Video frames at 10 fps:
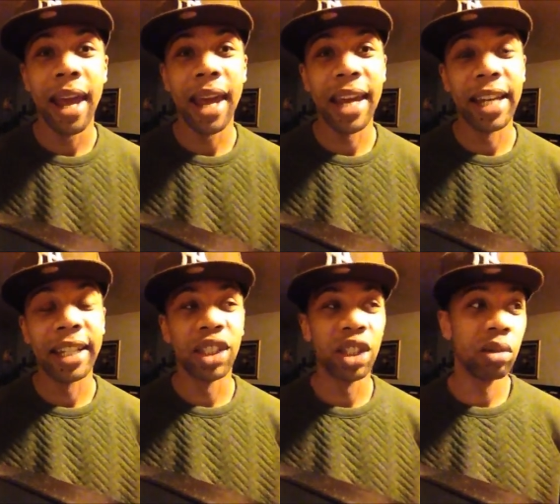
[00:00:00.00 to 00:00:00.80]

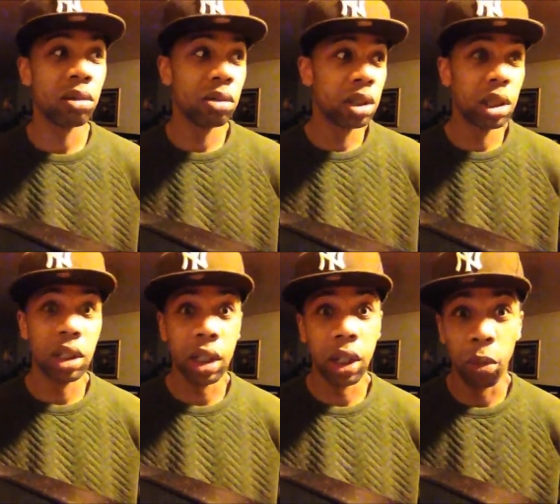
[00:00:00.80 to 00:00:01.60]
And she was
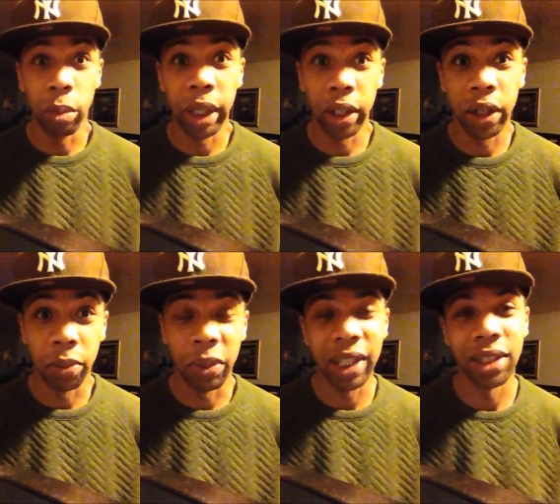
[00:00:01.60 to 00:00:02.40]
just a little
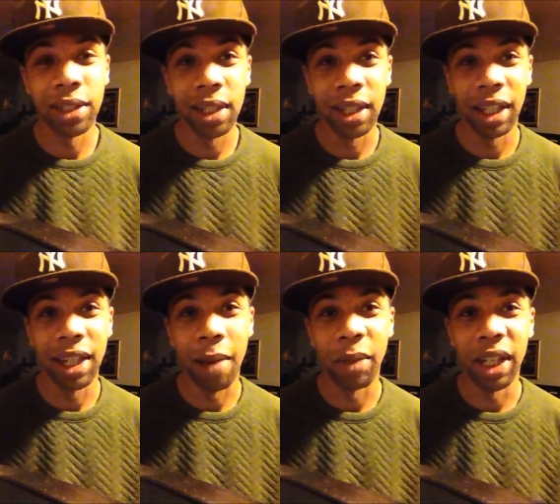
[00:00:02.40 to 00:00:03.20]
butthurt because she didn't
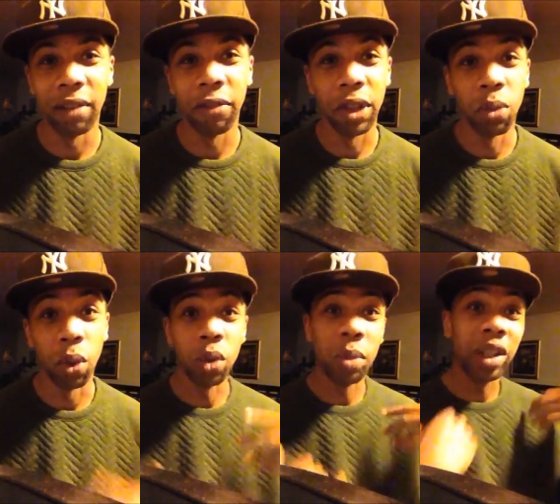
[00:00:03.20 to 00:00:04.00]
get nominated for the
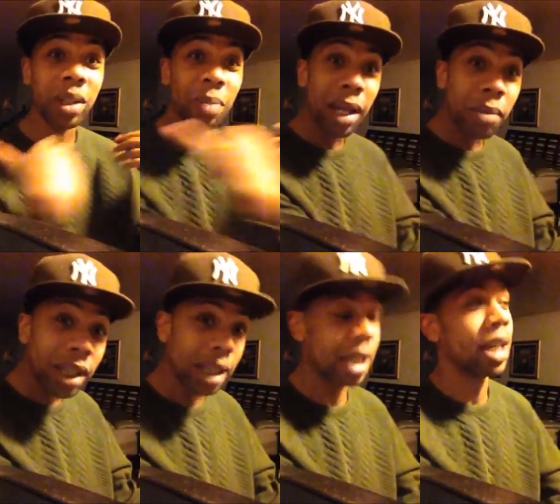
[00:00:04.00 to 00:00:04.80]
Rosemary's Baby
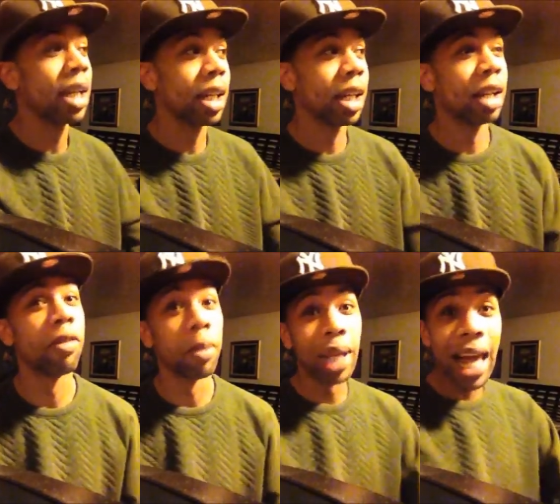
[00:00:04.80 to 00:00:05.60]
thing
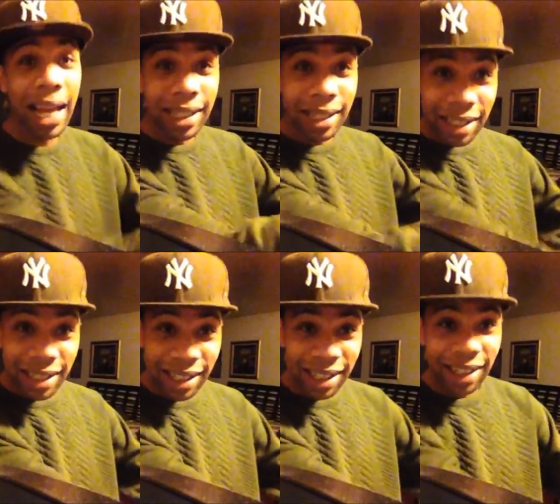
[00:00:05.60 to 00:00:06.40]
from last
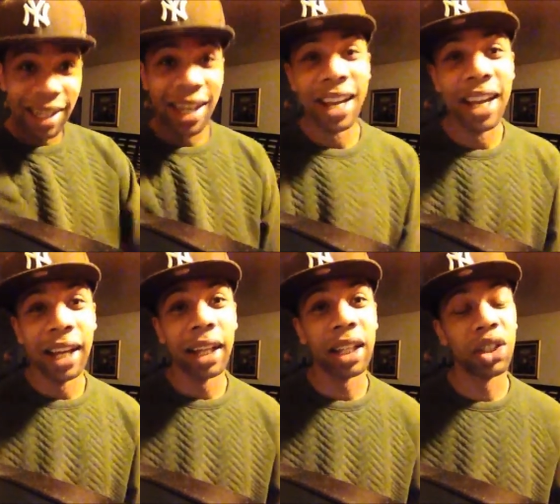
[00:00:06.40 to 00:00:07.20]
season
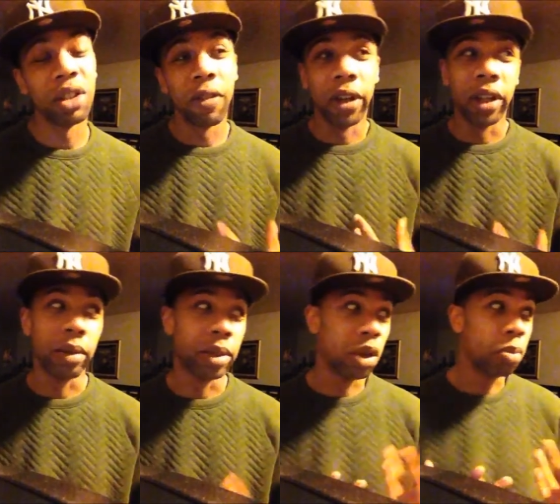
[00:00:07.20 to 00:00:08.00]
because she felt
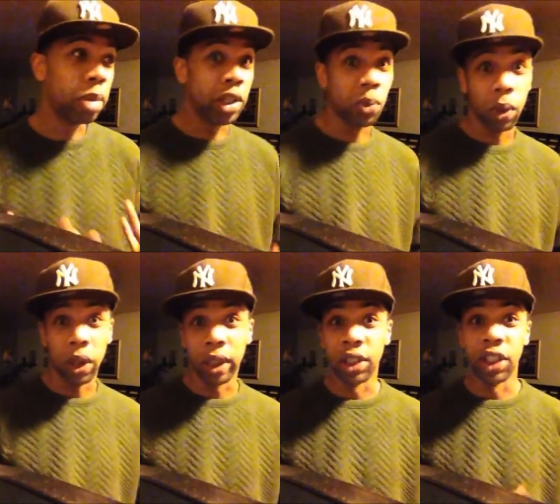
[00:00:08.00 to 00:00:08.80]
that was her best
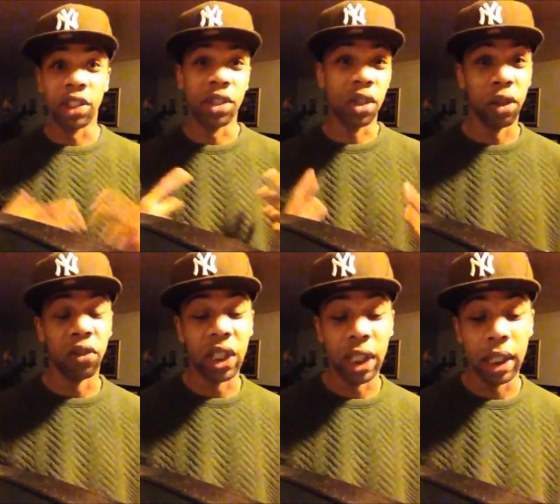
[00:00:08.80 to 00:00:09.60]
work and she
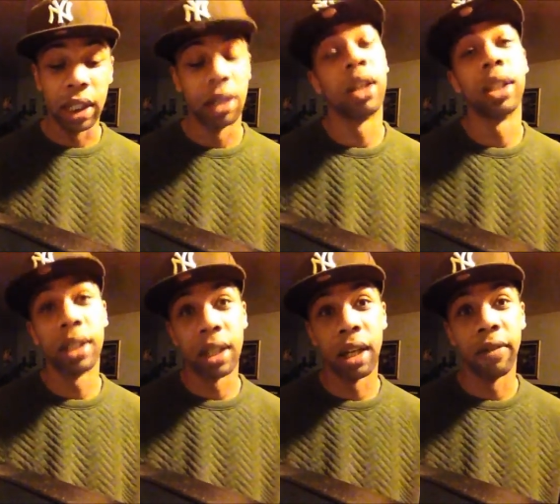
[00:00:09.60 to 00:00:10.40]
deserved it and all this
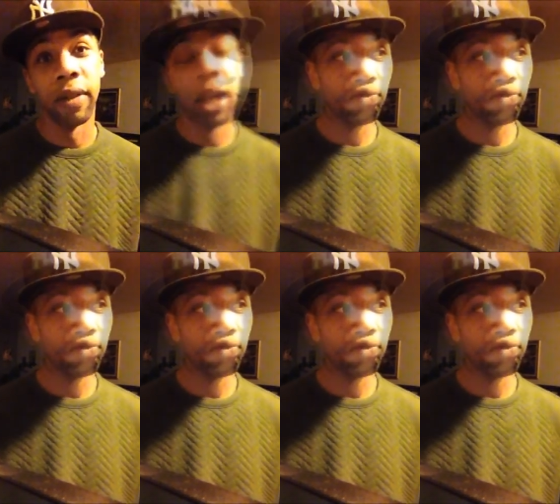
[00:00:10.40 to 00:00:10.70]
stuff.